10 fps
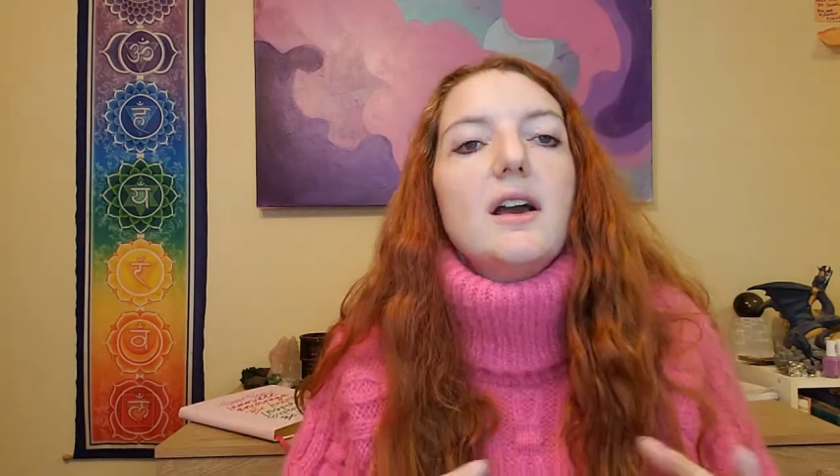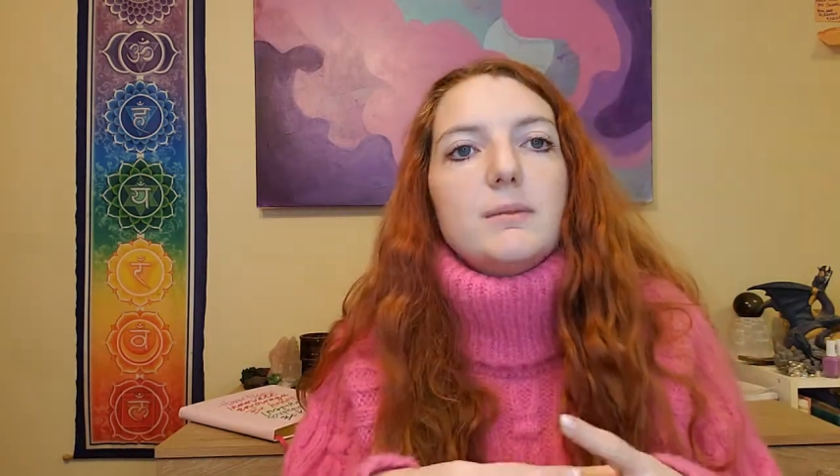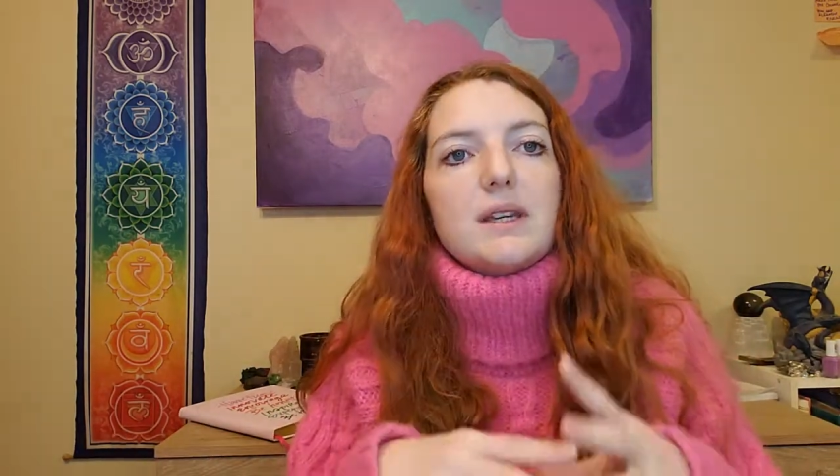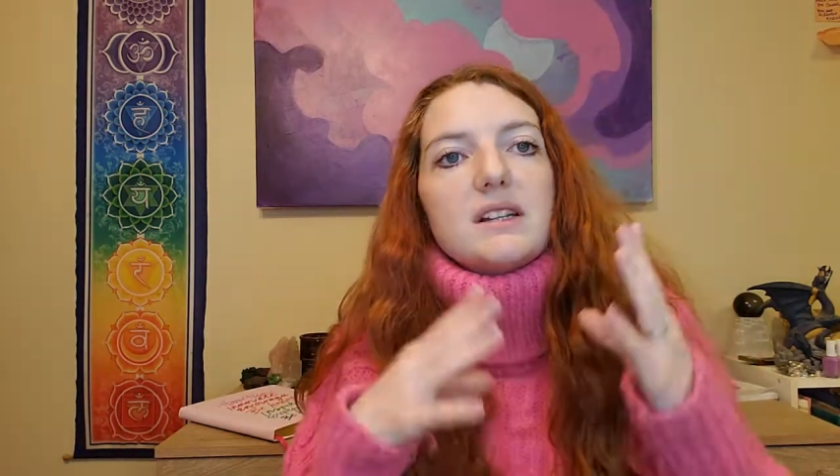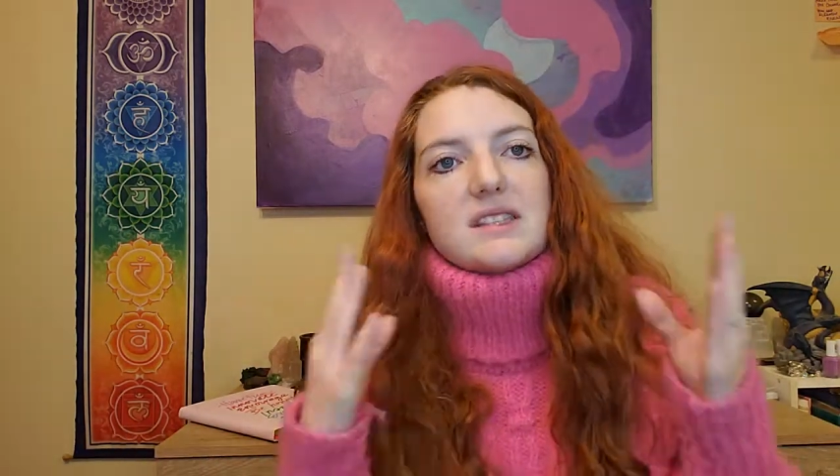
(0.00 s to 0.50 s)

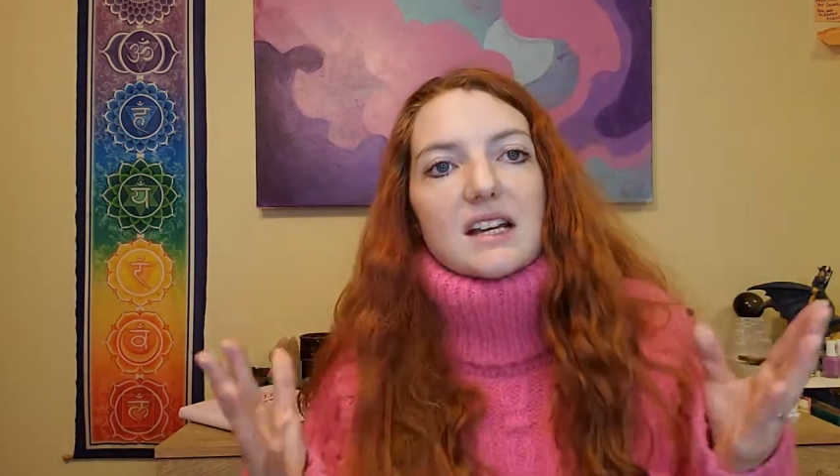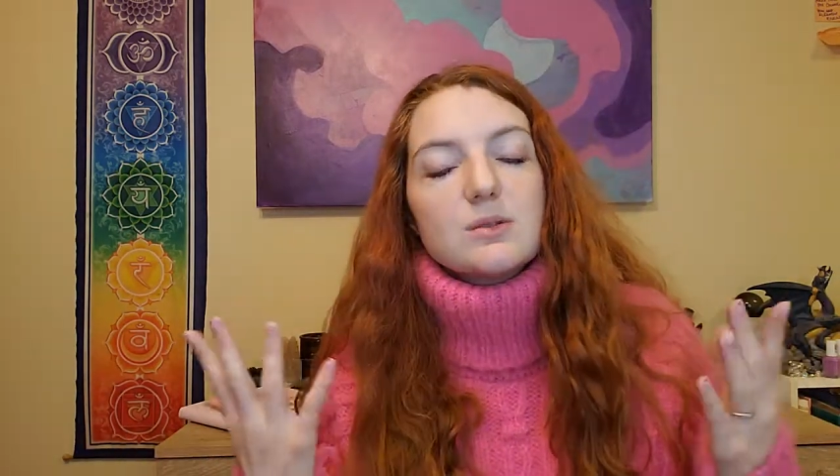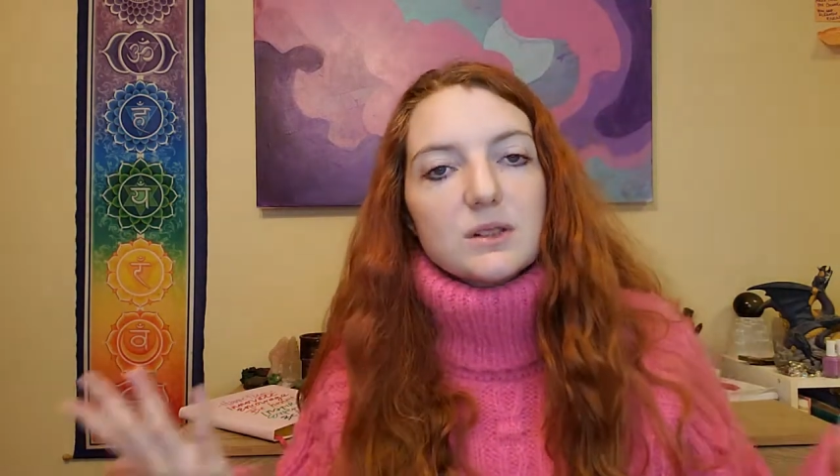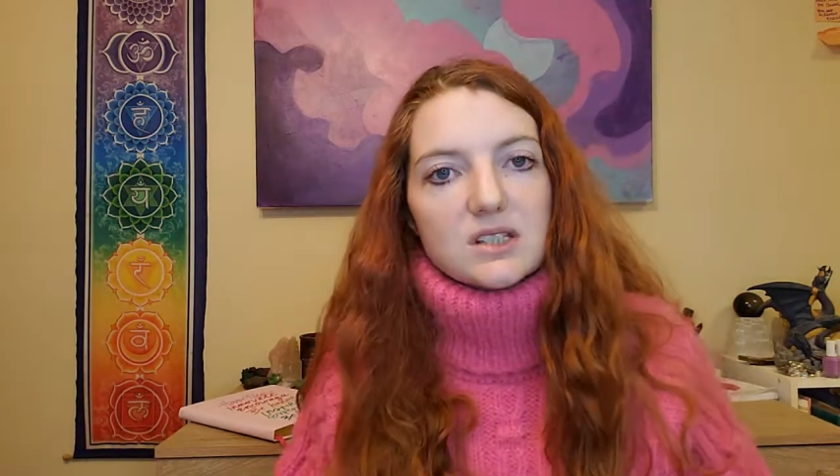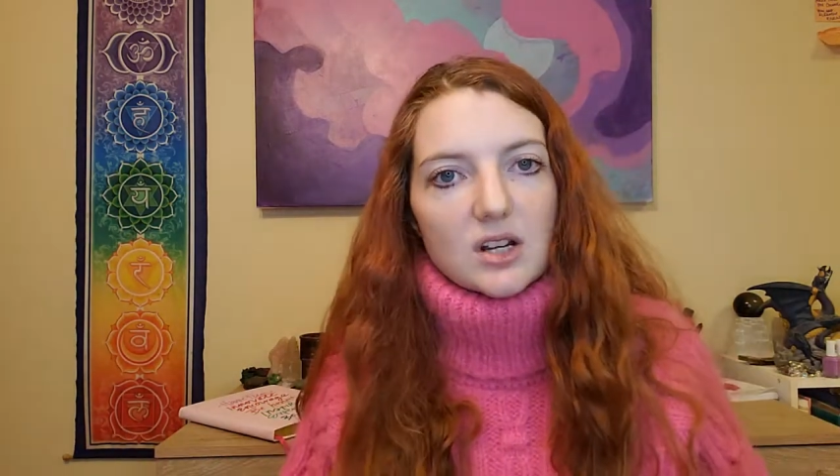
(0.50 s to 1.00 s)
because that's
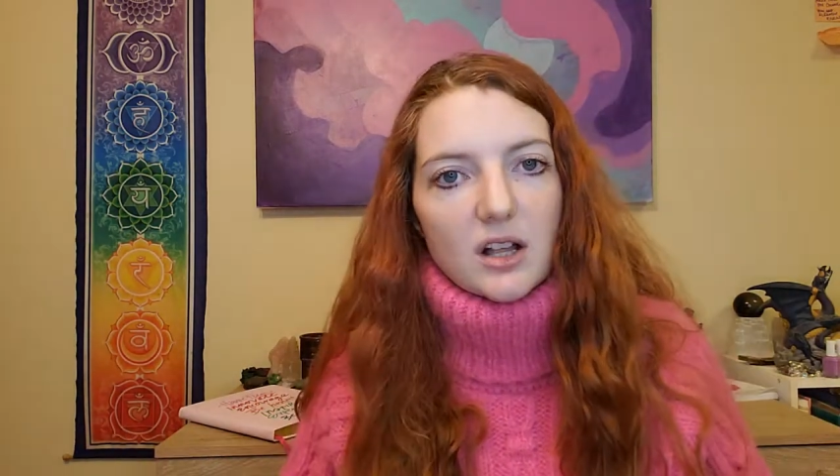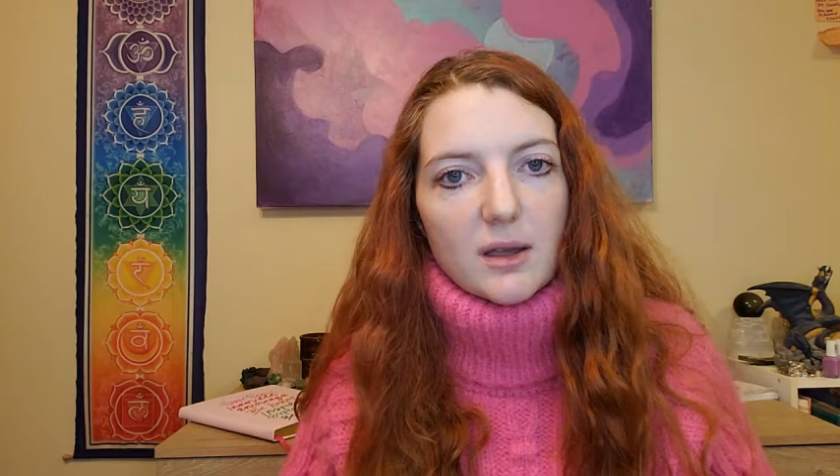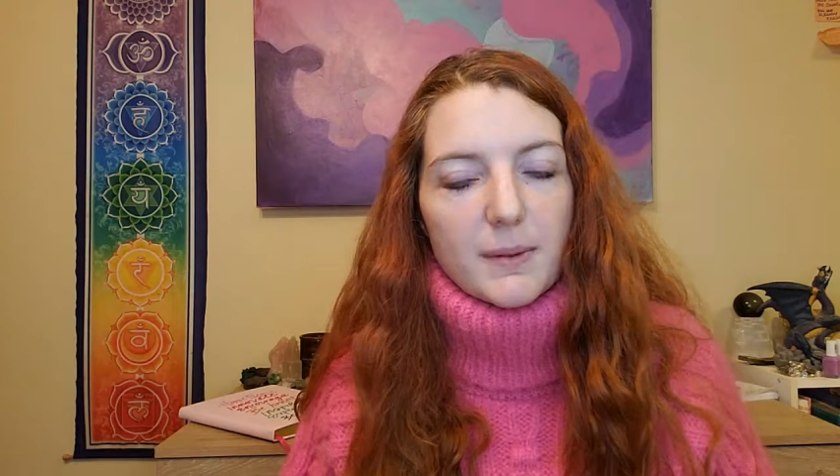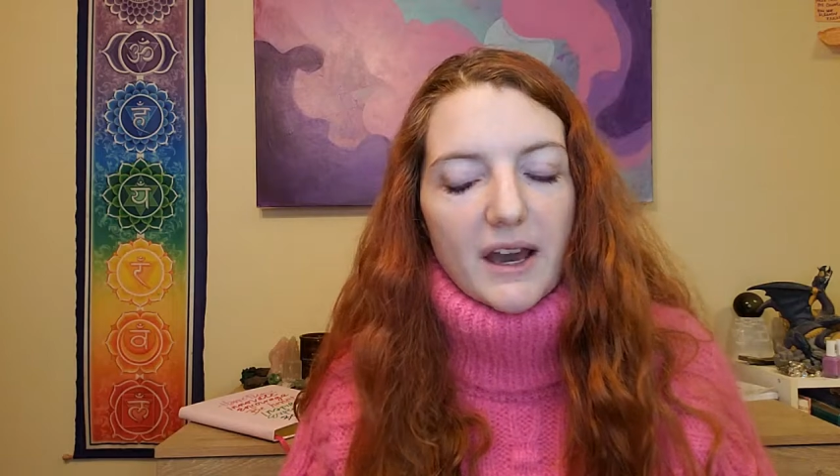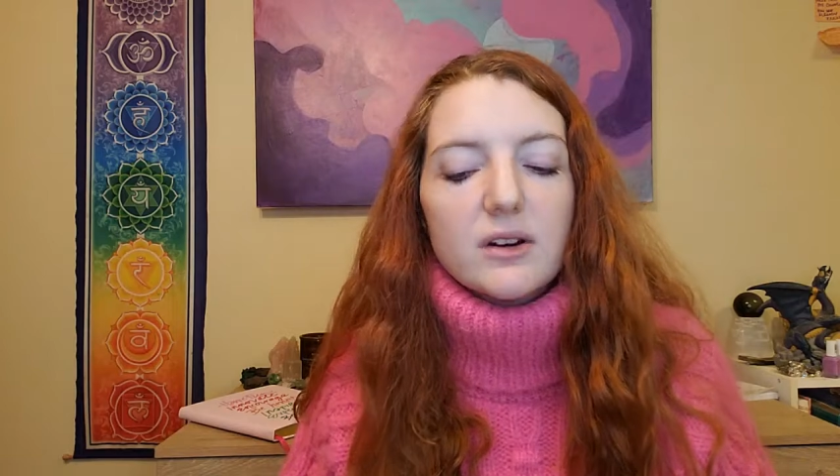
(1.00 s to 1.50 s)
what it's all
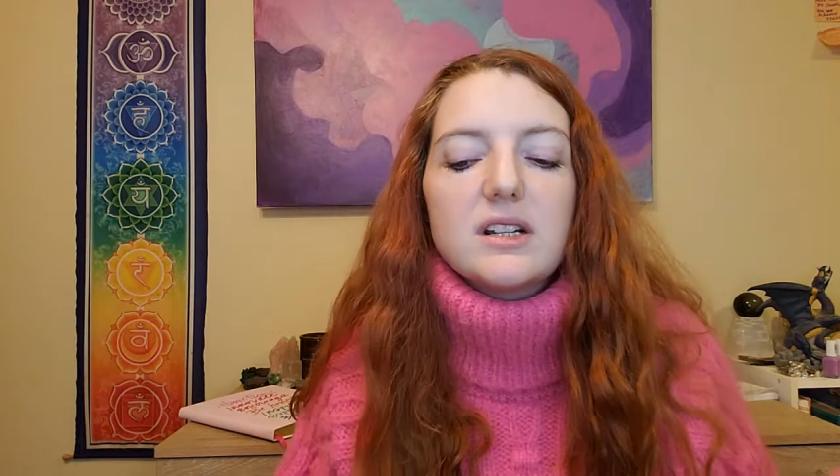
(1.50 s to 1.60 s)
about.